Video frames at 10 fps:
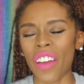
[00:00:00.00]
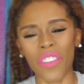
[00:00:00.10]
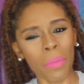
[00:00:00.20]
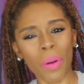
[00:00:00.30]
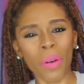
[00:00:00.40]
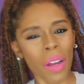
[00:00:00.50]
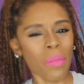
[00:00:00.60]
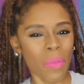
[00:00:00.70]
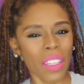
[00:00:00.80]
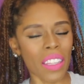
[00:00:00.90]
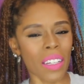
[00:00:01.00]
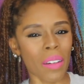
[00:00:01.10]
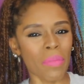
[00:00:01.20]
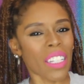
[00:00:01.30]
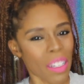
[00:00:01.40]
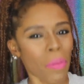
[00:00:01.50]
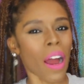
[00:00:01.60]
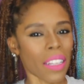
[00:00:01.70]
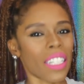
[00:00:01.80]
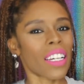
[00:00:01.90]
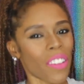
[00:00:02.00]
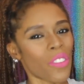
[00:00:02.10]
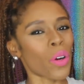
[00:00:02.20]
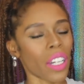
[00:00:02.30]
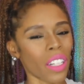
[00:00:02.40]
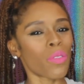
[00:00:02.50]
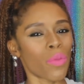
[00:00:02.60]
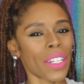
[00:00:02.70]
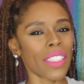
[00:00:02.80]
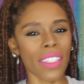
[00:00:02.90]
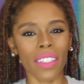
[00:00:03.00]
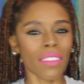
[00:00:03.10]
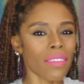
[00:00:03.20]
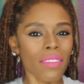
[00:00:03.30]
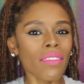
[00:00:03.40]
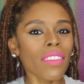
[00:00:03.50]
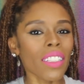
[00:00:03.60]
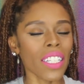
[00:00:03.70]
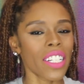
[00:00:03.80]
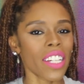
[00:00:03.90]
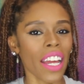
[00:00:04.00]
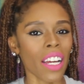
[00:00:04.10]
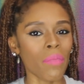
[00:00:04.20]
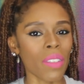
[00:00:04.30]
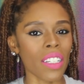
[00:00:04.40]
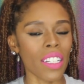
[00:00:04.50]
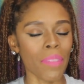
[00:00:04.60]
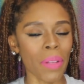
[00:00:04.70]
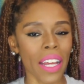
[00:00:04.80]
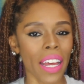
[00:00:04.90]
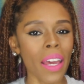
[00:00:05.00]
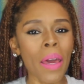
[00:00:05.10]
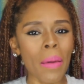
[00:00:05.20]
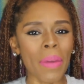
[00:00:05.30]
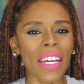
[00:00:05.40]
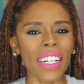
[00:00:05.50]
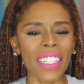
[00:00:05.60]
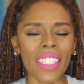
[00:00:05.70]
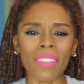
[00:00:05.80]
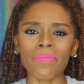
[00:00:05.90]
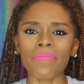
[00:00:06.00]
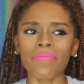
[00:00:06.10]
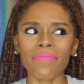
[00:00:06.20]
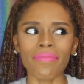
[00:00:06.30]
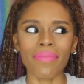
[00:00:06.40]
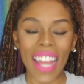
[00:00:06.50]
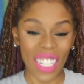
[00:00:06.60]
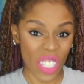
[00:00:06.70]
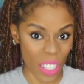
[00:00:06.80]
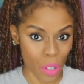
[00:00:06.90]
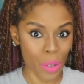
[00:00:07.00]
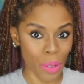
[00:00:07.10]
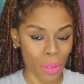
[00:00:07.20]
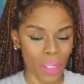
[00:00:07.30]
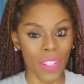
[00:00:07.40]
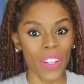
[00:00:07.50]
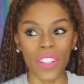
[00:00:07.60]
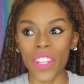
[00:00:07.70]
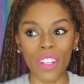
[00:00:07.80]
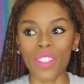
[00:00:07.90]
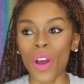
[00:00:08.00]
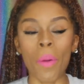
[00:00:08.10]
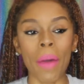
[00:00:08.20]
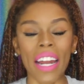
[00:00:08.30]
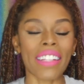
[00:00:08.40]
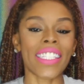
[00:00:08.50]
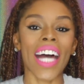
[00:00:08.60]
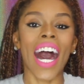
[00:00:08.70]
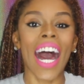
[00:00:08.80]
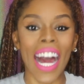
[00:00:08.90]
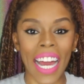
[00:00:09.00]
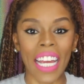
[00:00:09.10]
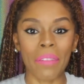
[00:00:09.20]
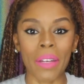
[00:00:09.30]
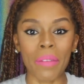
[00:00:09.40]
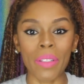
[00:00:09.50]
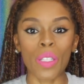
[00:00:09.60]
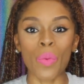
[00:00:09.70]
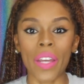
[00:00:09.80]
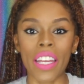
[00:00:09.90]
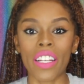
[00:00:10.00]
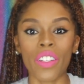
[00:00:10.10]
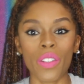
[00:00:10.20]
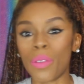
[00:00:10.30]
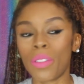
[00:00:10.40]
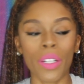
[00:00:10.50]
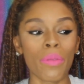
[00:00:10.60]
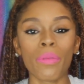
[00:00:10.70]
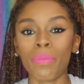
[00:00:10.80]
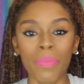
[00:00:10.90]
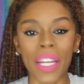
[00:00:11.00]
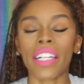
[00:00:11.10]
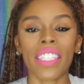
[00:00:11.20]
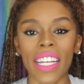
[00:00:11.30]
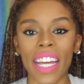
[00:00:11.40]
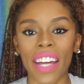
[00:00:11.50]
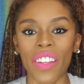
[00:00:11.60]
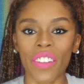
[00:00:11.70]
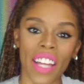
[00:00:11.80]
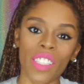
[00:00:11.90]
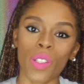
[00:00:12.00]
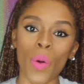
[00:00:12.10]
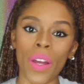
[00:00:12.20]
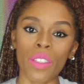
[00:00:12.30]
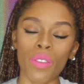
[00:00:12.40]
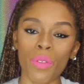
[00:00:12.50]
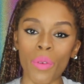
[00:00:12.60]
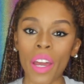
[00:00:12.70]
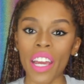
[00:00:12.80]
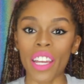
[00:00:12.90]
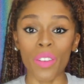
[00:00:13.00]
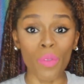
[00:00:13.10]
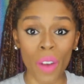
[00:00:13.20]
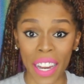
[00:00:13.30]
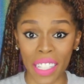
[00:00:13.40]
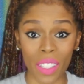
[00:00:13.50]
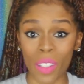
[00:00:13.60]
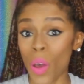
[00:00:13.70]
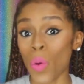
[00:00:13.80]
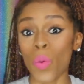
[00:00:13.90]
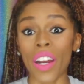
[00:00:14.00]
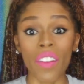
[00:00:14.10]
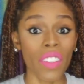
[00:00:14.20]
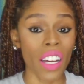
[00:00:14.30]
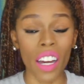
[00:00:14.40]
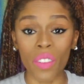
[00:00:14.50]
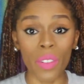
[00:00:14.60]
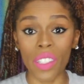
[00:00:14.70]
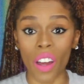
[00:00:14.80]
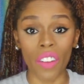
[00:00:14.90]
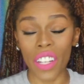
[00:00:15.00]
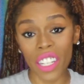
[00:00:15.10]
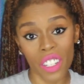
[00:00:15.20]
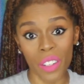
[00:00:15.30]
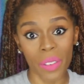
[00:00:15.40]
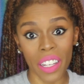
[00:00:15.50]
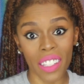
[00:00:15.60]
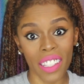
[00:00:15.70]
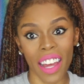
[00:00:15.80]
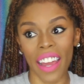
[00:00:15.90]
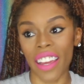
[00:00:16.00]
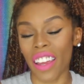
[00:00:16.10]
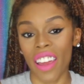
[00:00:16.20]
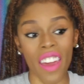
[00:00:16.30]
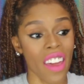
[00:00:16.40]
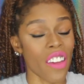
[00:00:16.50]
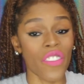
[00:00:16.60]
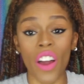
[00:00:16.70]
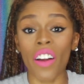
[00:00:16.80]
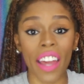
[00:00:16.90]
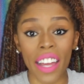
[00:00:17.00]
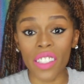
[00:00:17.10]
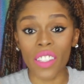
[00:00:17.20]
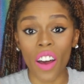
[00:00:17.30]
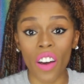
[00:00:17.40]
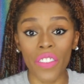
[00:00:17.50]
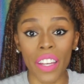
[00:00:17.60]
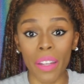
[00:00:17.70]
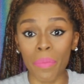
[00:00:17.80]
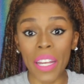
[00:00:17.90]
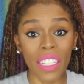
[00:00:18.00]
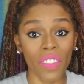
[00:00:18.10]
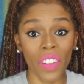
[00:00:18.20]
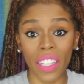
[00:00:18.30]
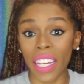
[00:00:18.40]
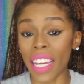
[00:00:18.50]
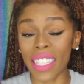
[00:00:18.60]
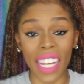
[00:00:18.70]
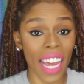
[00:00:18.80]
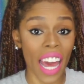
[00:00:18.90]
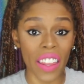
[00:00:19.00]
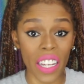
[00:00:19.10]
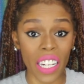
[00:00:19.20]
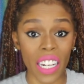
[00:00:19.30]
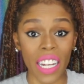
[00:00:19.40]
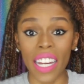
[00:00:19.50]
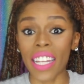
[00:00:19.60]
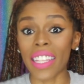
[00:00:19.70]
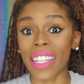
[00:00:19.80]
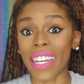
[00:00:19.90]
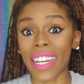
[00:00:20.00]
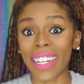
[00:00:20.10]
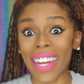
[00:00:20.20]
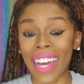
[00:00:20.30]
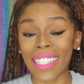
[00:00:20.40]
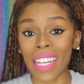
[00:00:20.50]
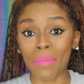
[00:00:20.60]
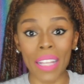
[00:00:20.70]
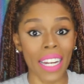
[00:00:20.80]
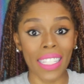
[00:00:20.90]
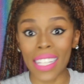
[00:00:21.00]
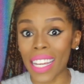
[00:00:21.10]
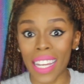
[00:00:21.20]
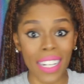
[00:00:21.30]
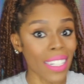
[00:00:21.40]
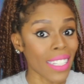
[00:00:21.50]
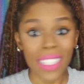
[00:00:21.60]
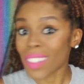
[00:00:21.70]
if you broke up with them, you probably did it for a good reason cliche comes into play, because it's the truth. There's no amount of time in between you two being together that's going to erase whatever the unresolved issue is. Like, if y'all can't solve it peacefully and together, then 9 times out of 10,